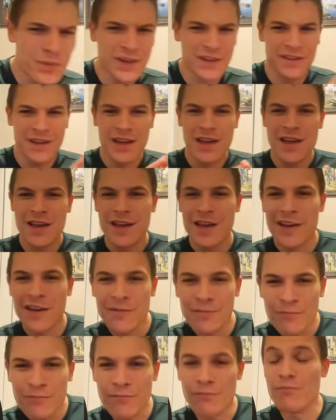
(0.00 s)
but
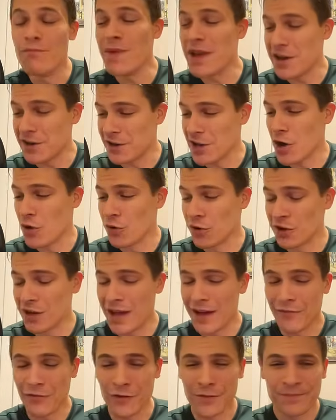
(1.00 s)
mid lower
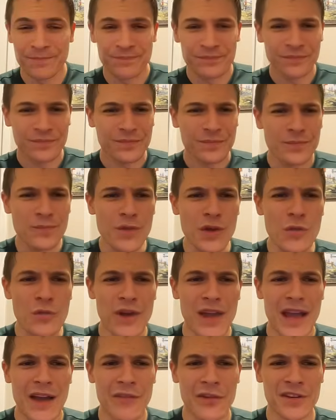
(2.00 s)
level.
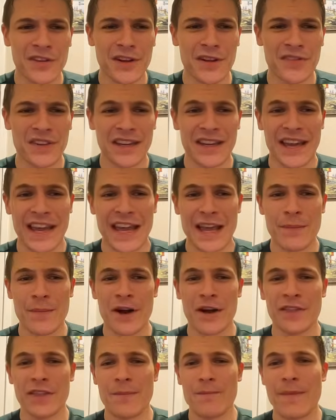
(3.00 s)
We have ourselves a game
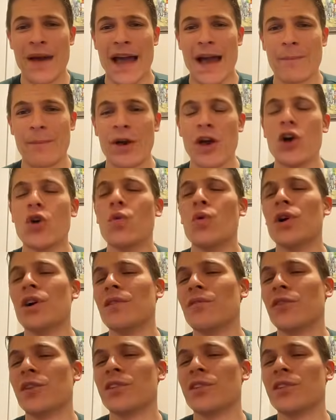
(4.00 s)
on the map 1